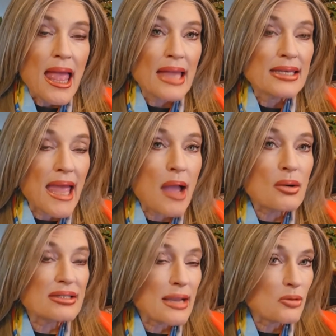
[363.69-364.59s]
And
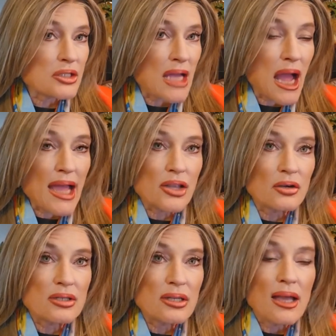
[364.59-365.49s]
now as I'm
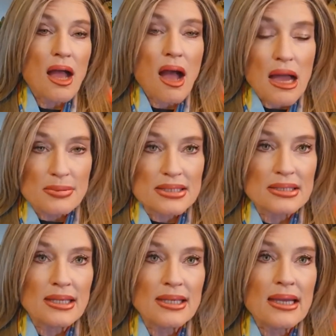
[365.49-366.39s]
retired,
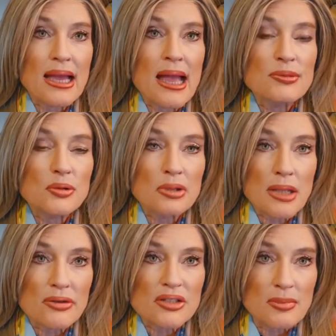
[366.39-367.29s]
obviously I'm doing a
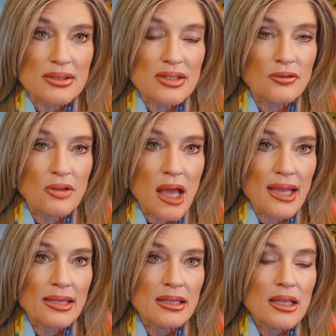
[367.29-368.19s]
lot of domestic
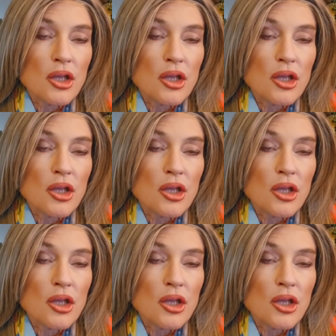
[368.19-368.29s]
flying.